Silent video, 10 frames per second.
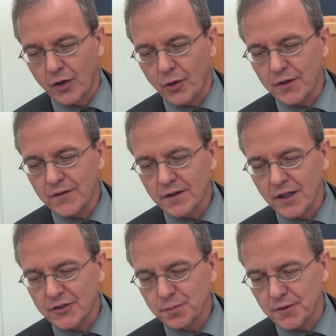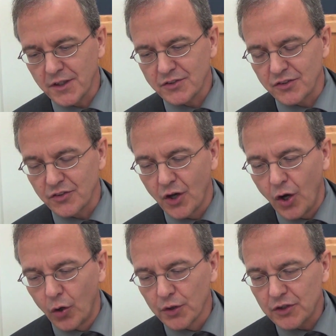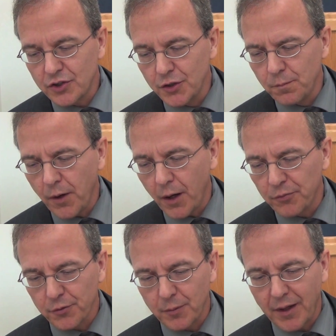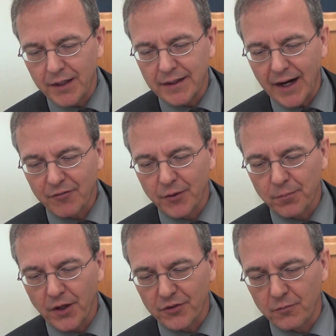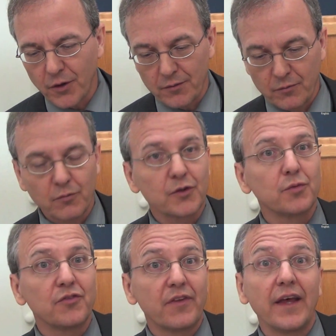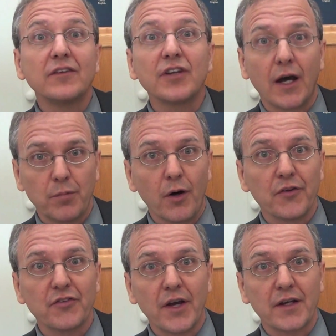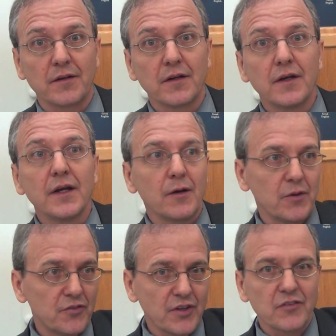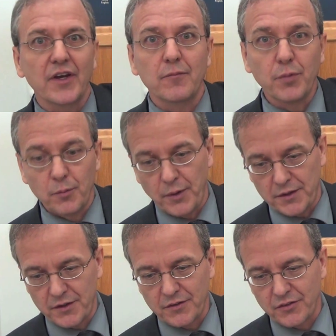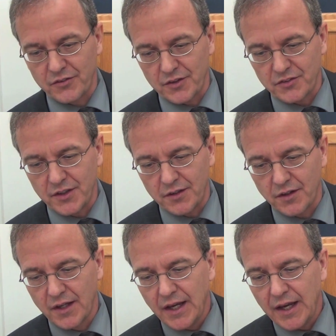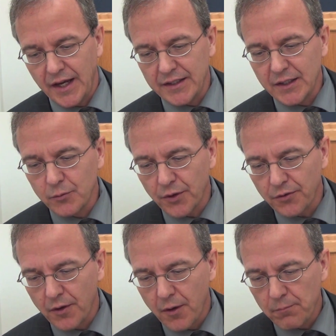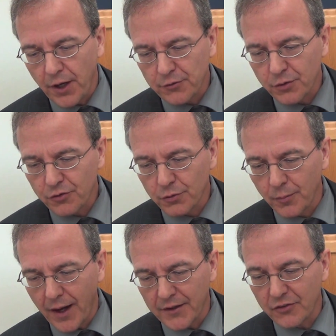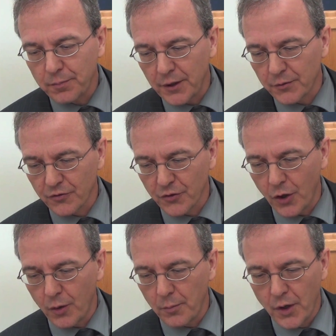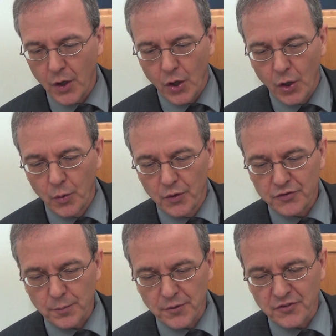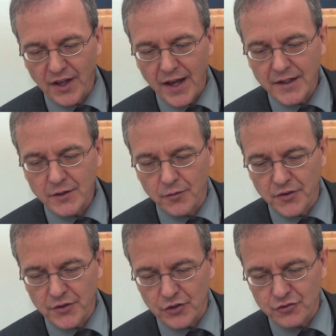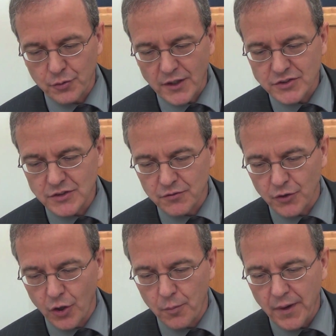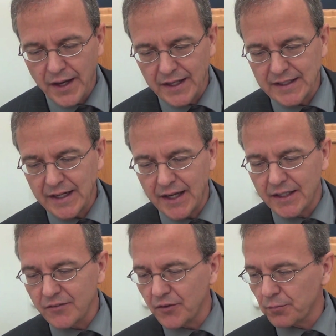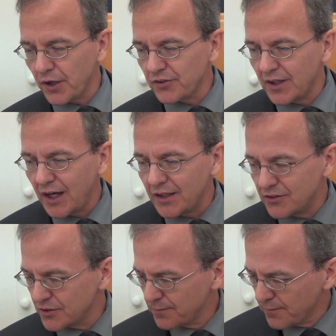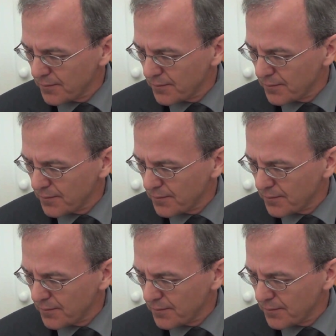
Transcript: According to the alleged predictions, only 2 popes remain after the present one, which was then John Paul II, and we've since had Pope Benedict XVI, ending with Petrus Romanus, Peter of Rome, who is to preside over the destruction of Rome and the end of the present age.